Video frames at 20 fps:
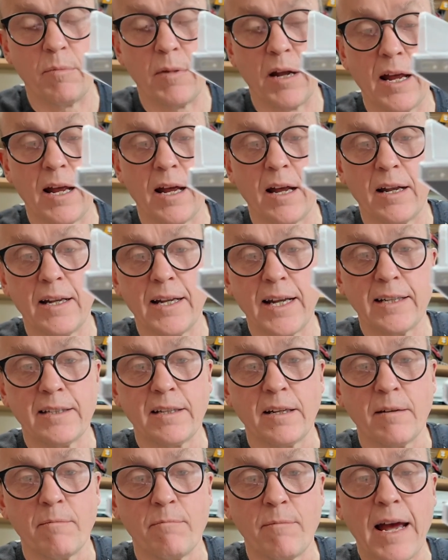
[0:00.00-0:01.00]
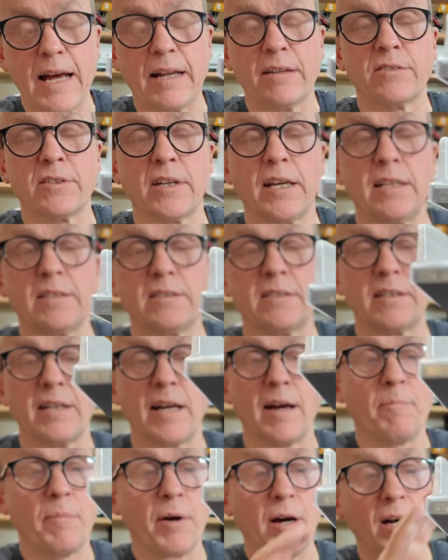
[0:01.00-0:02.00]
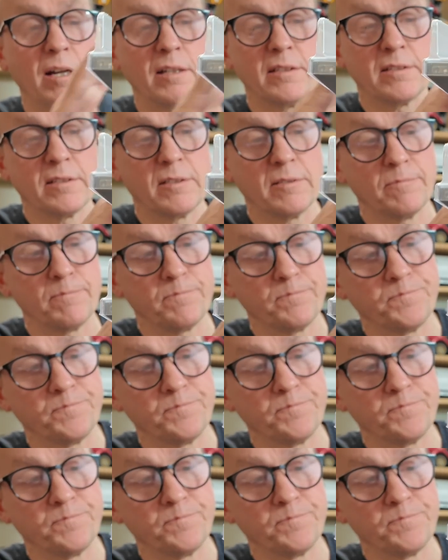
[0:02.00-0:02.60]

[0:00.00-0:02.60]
LED mount into that part,